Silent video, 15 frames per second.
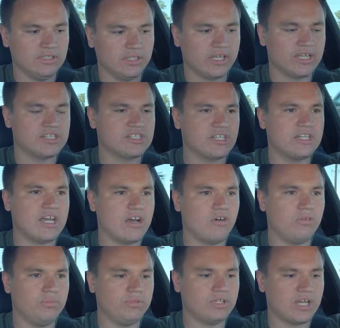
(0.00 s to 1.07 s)
like I said, now
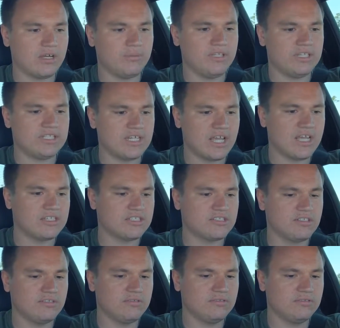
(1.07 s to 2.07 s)
will kind of be the test.